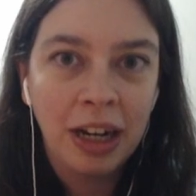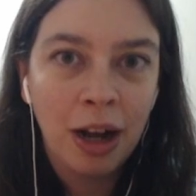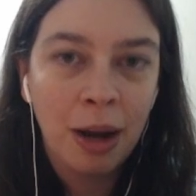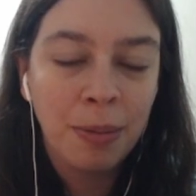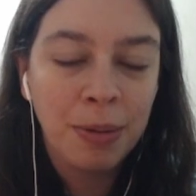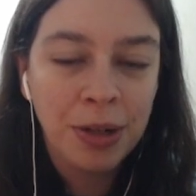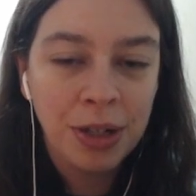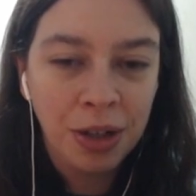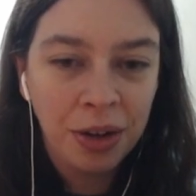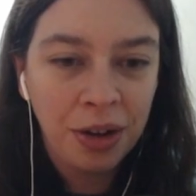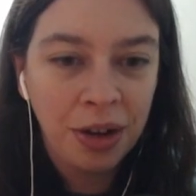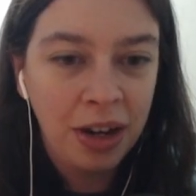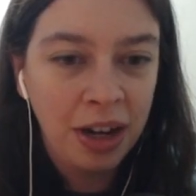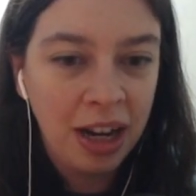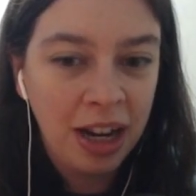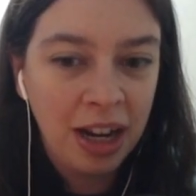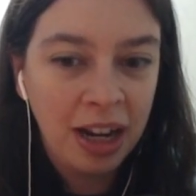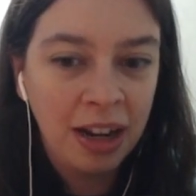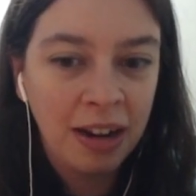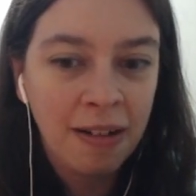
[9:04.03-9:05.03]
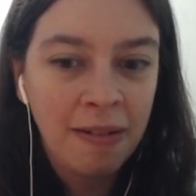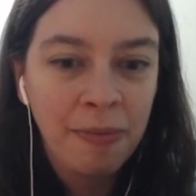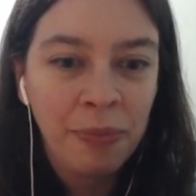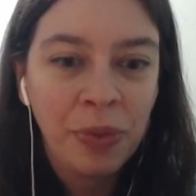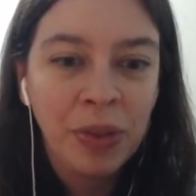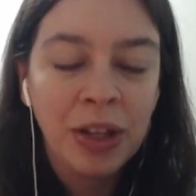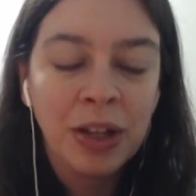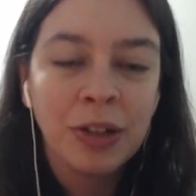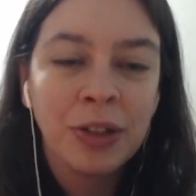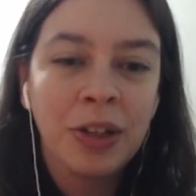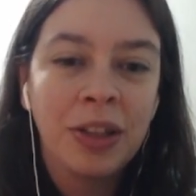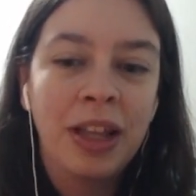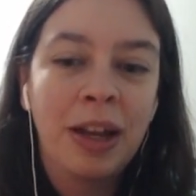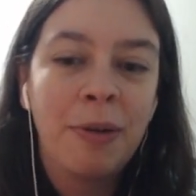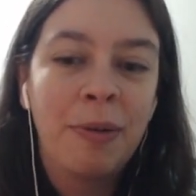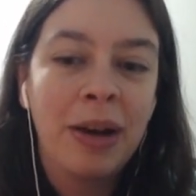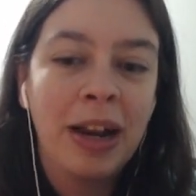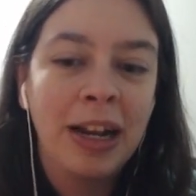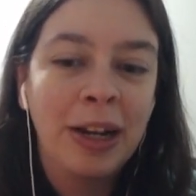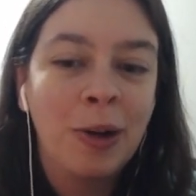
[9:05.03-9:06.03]
opportunity so that
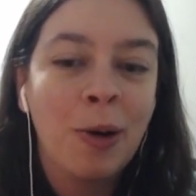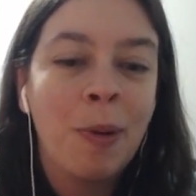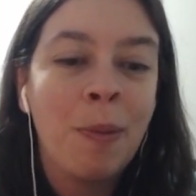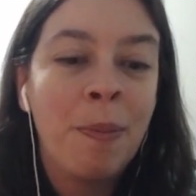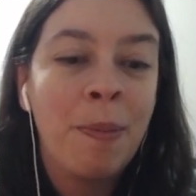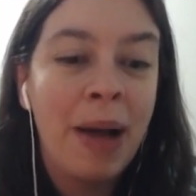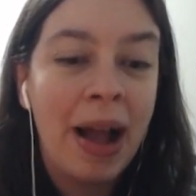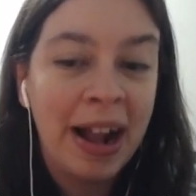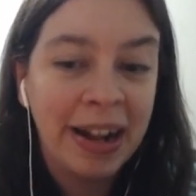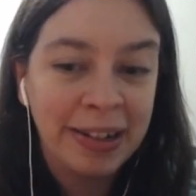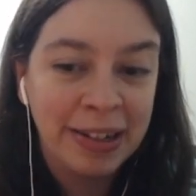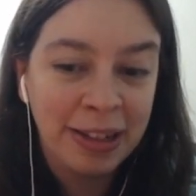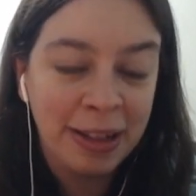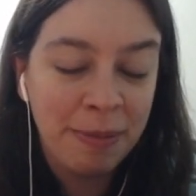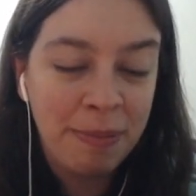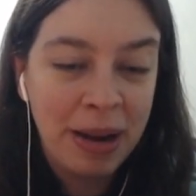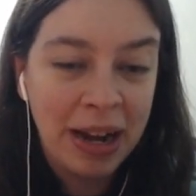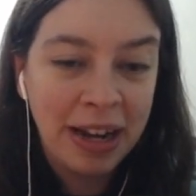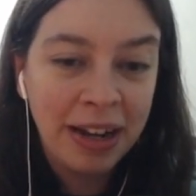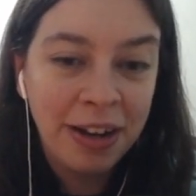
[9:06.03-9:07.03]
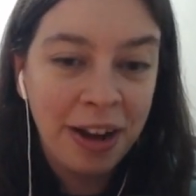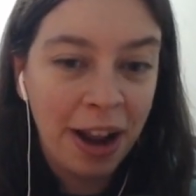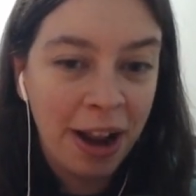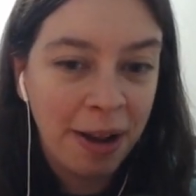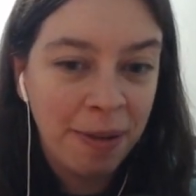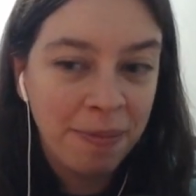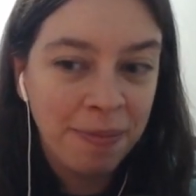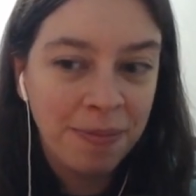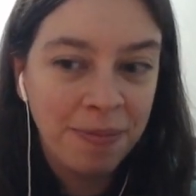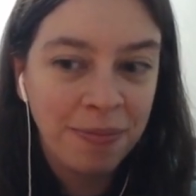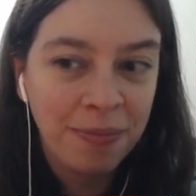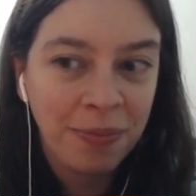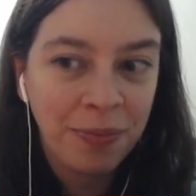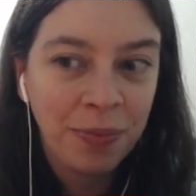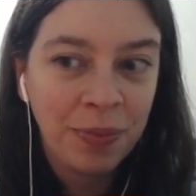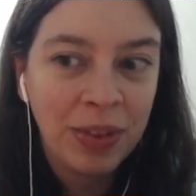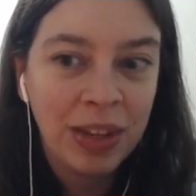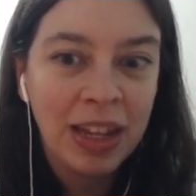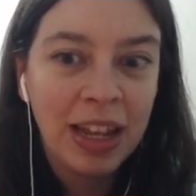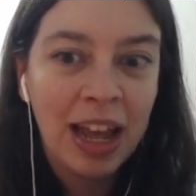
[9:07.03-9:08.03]
when I go back to the main game,
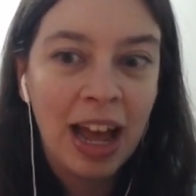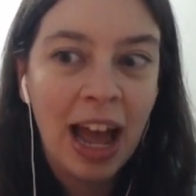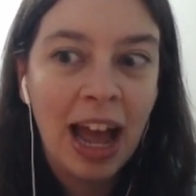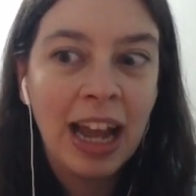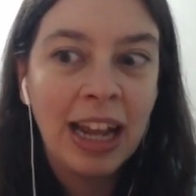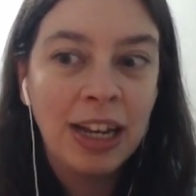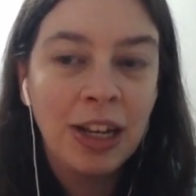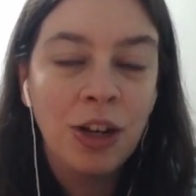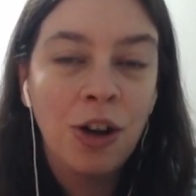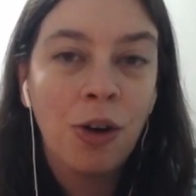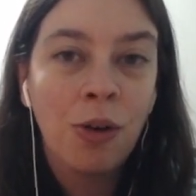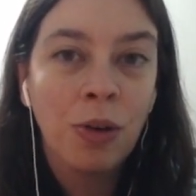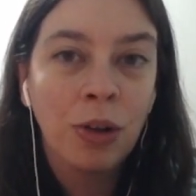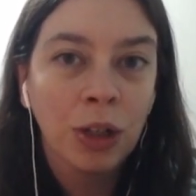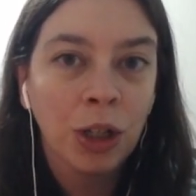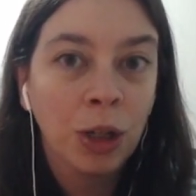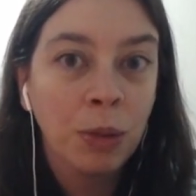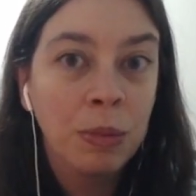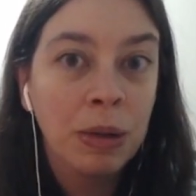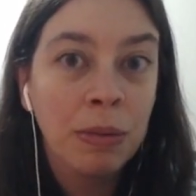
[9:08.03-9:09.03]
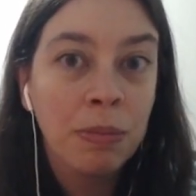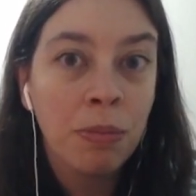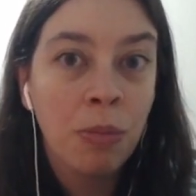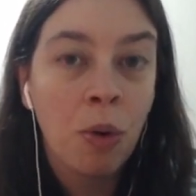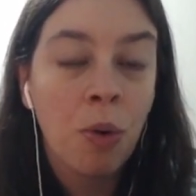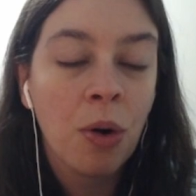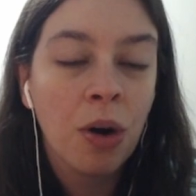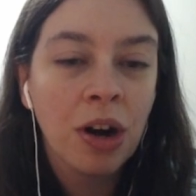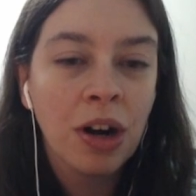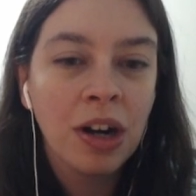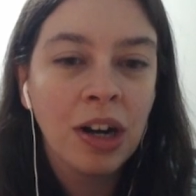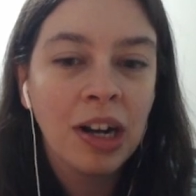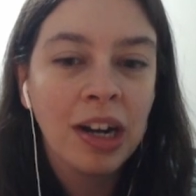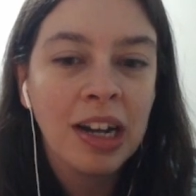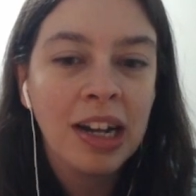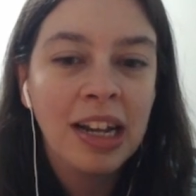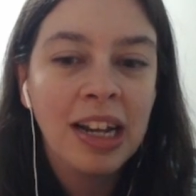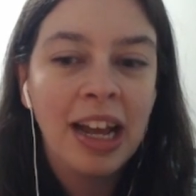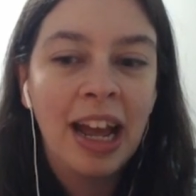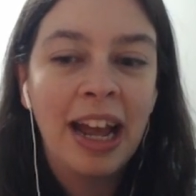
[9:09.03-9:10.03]
I know a little bit more
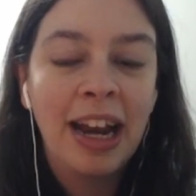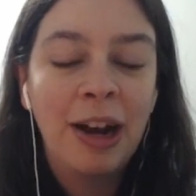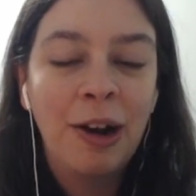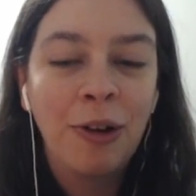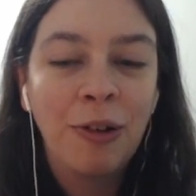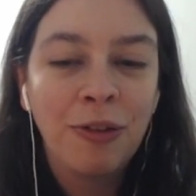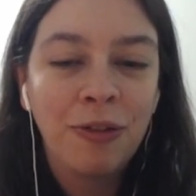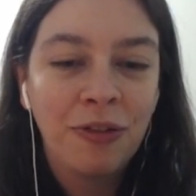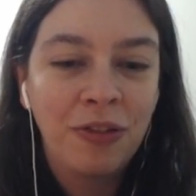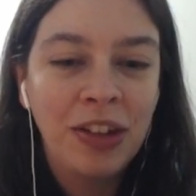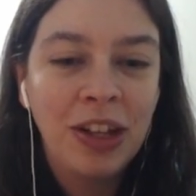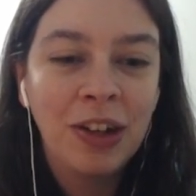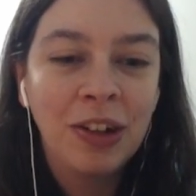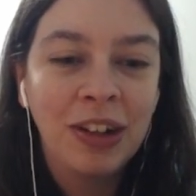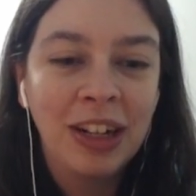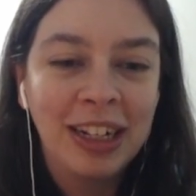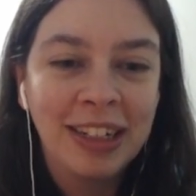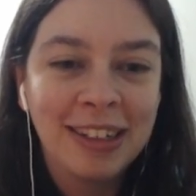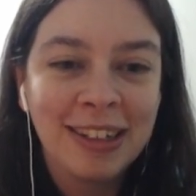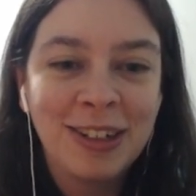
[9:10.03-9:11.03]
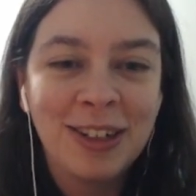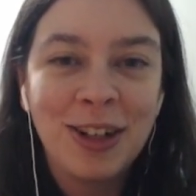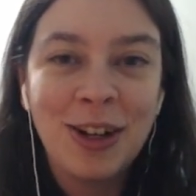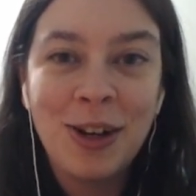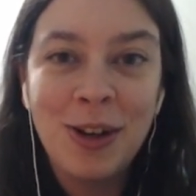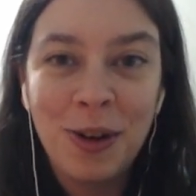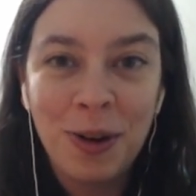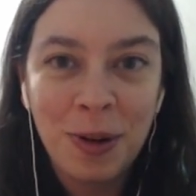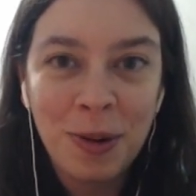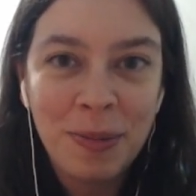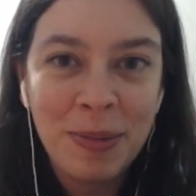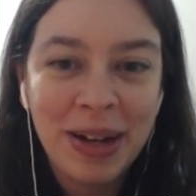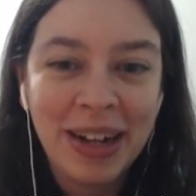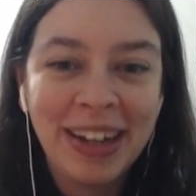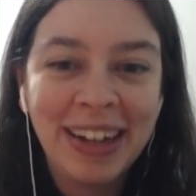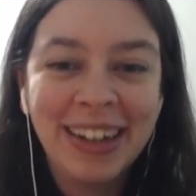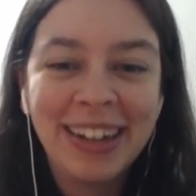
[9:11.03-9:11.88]
and I don't feel like such a noob.